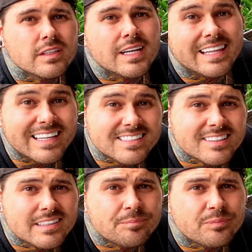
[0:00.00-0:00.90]
And that's
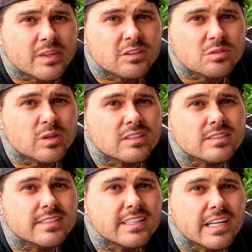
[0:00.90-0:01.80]
it. You just want it to
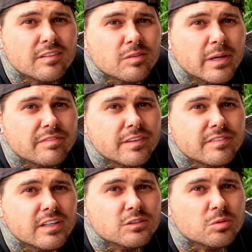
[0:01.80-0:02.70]
sit now for about
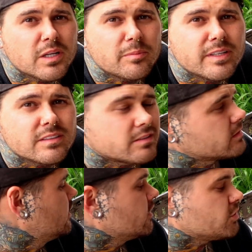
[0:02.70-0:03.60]
15 or 20 minutes.
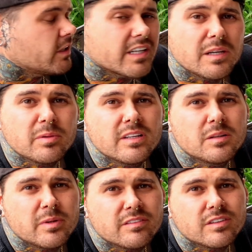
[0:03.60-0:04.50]
Try to keep it in a
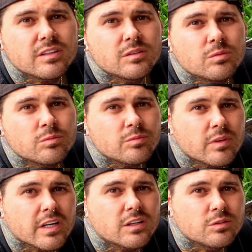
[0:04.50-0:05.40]
bit of
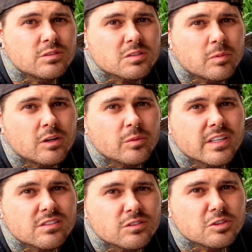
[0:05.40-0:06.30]
a good spot where
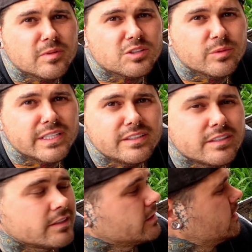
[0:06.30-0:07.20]
there's not too much wind.
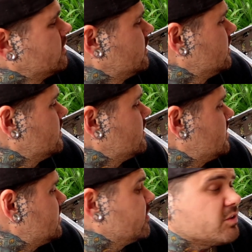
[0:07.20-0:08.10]

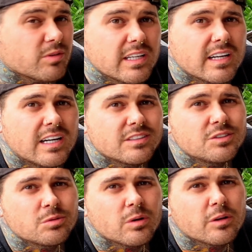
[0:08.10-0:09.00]
It's really hard to
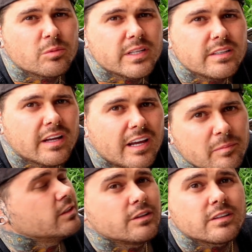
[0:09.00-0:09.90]
do on a windy day.
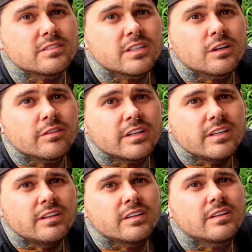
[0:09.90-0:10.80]
You can see
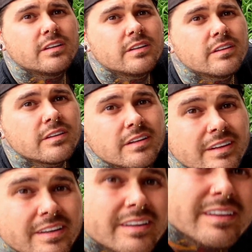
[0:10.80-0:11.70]
already
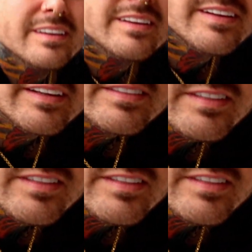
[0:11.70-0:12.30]
it's